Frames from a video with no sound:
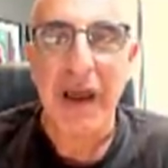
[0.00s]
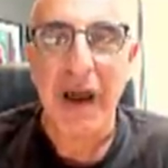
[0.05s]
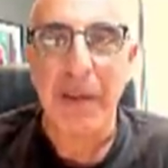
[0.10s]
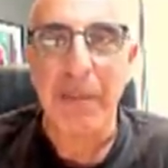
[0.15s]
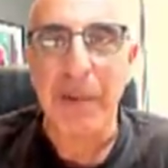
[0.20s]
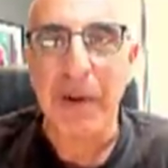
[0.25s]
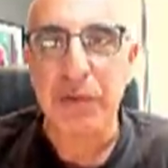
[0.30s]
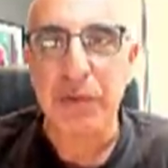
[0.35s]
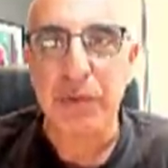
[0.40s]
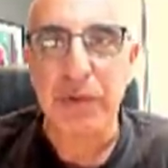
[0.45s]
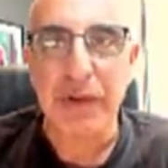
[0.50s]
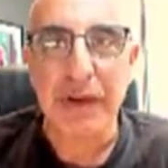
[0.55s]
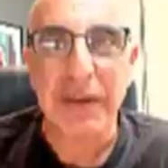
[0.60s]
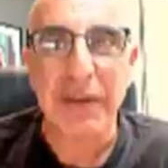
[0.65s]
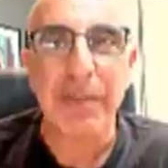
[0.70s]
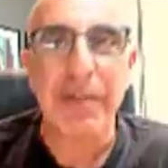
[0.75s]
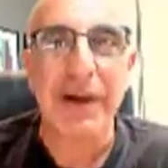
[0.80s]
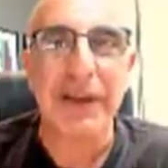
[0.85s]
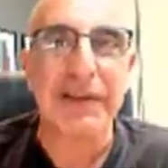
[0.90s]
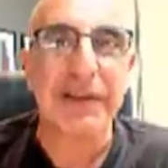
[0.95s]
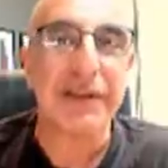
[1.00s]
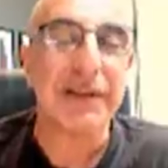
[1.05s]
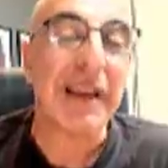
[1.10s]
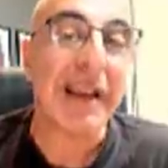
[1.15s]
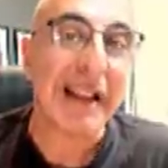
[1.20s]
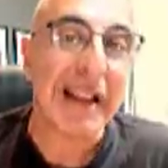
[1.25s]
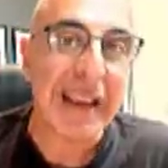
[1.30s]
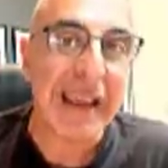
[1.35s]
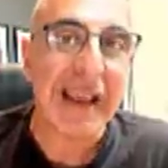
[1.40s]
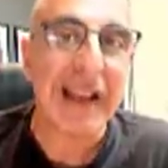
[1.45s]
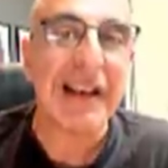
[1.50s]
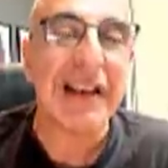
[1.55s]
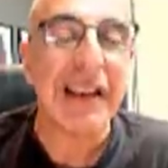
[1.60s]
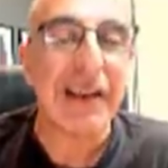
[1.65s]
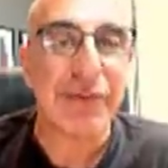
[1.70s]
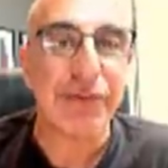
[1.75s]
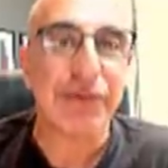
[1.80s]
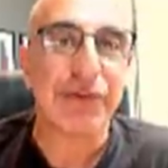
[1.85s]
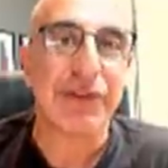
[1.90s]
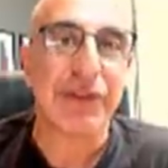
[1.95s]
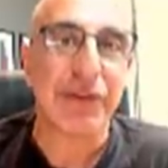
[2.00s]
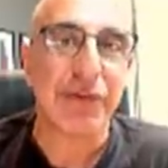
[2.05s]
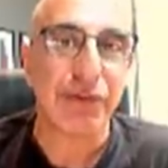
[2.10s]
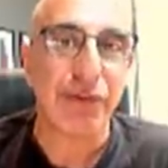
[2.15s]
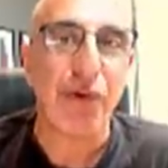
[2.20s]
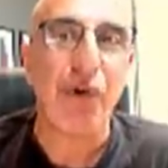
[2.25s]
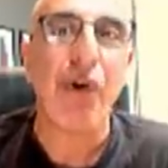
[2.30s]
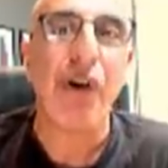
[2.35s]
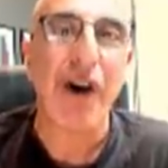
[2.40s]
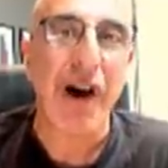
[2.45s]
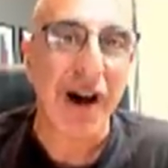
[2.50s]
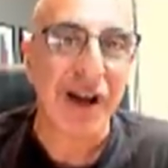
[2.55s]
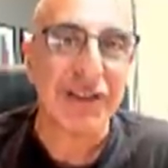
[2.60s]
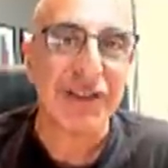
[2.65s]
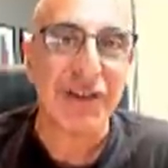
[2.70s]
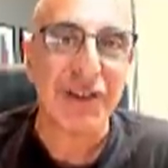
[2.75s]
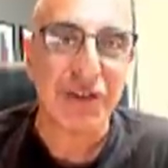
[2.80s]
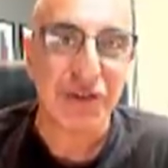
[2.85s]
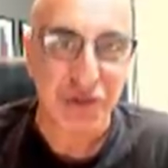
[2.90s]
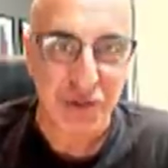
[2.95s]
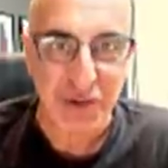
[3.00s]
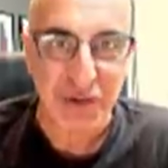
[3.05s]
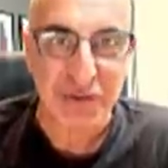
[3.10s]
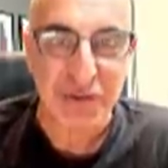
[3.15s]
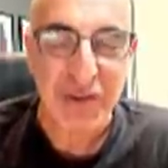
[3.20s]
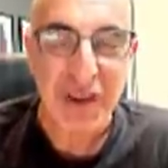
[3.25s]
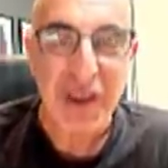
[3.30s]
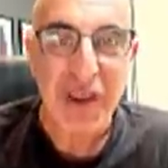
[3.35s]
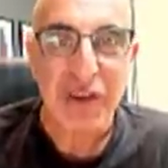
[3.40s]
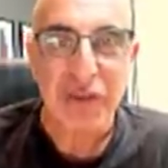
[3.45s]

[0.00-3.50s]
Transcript: about to click the button and again left 400 shares